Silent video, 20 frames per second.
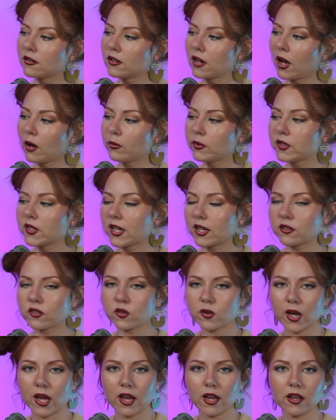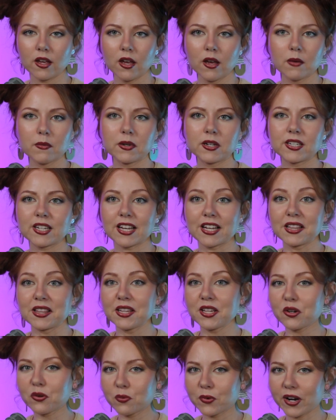I was like, it's okay, I'm gonna take a
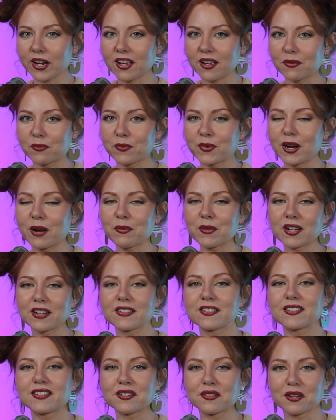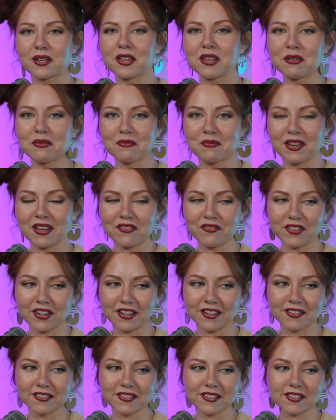little break, but I'm gonna still keep making
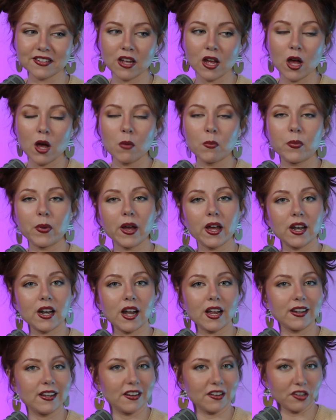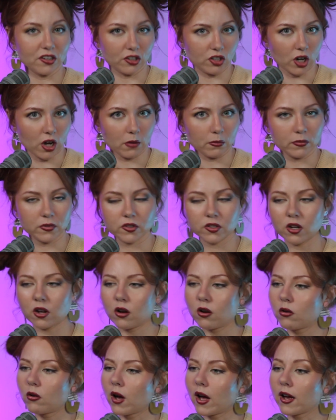videos. But I needed a job,
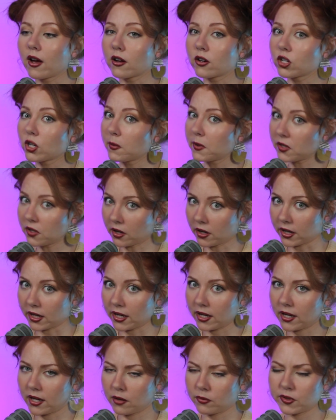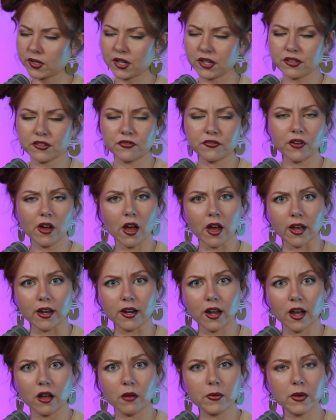so I got a job at Target, and I was like, it's
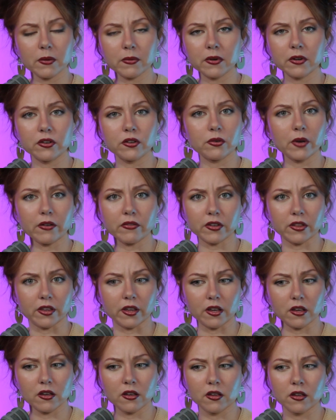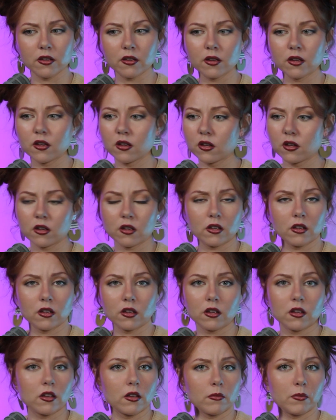fine, I'll be able to do everything,
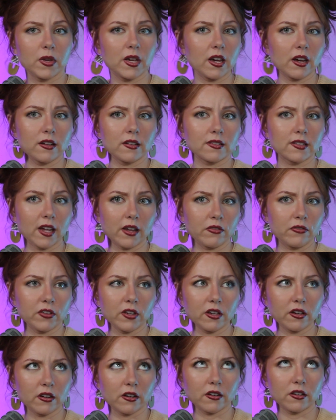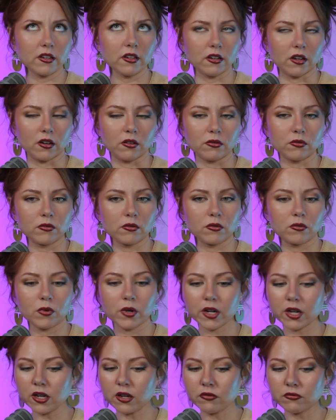because I figured, you know,
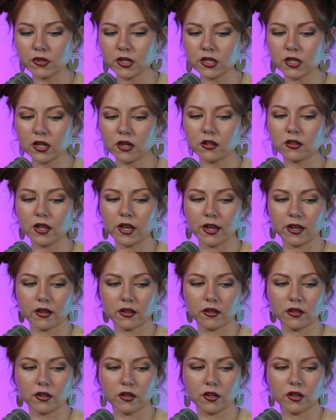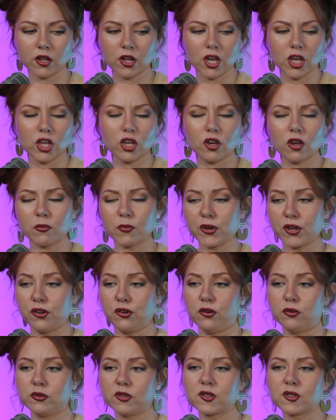working in retail, like, you can pick your own